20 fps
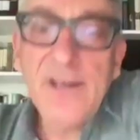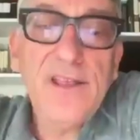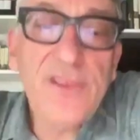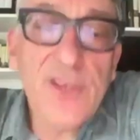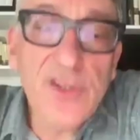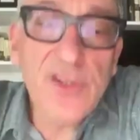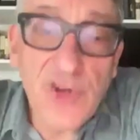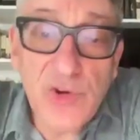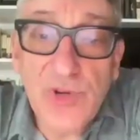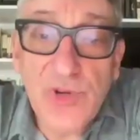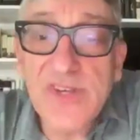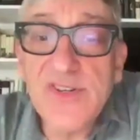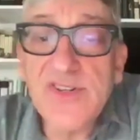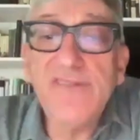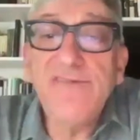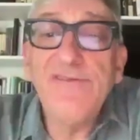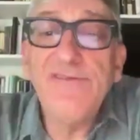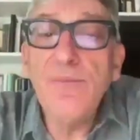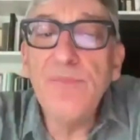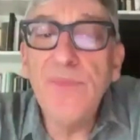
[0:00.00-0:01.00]
The Duke is
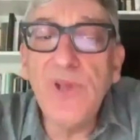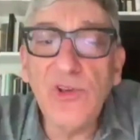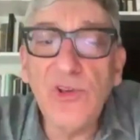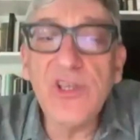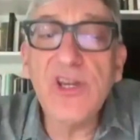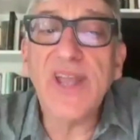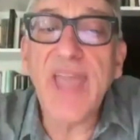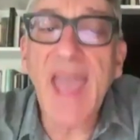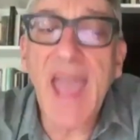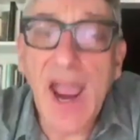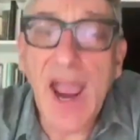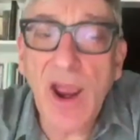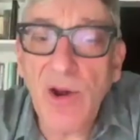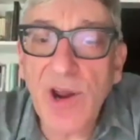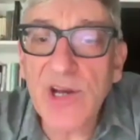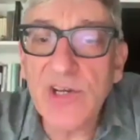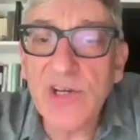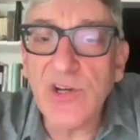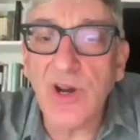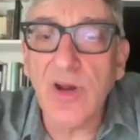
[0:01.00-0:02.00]
a familiar
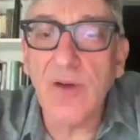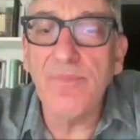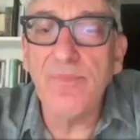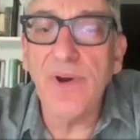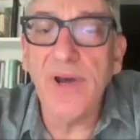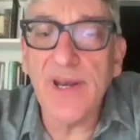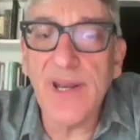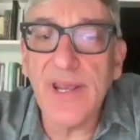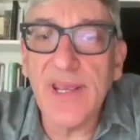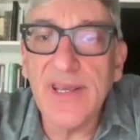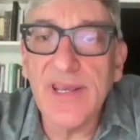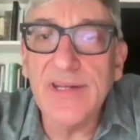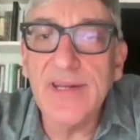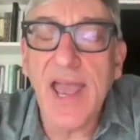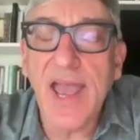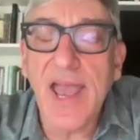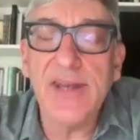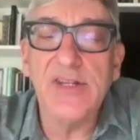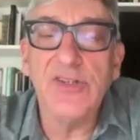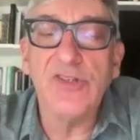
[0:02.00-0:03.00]
character, but in
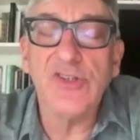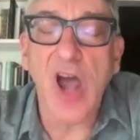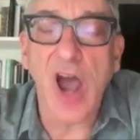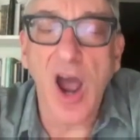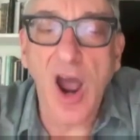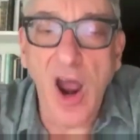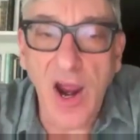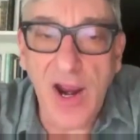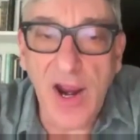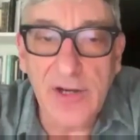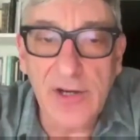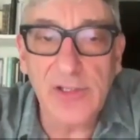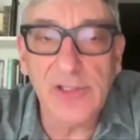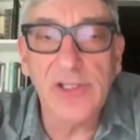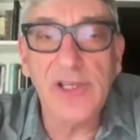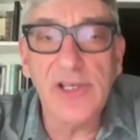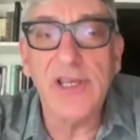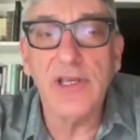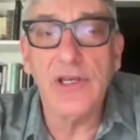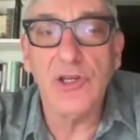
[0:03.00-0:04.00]
an
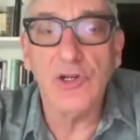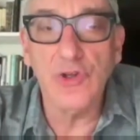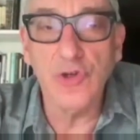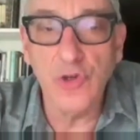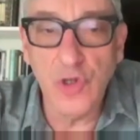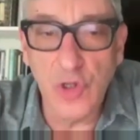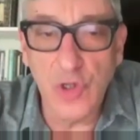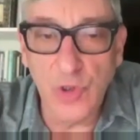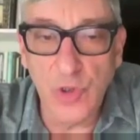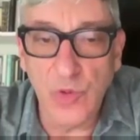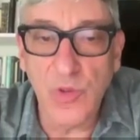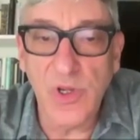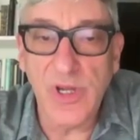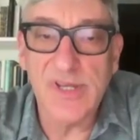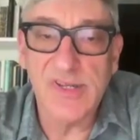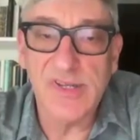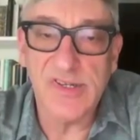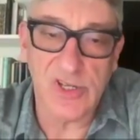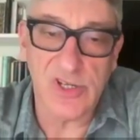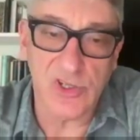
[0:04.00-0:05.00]
entirely new
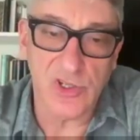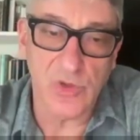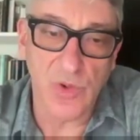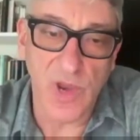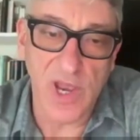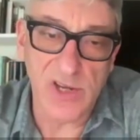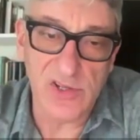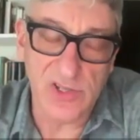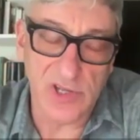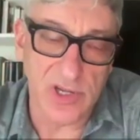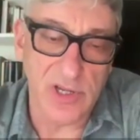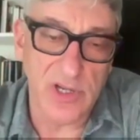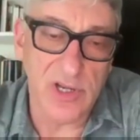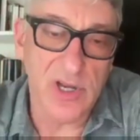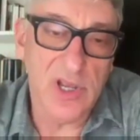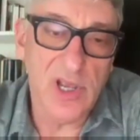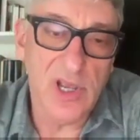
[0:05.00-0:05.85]
situation,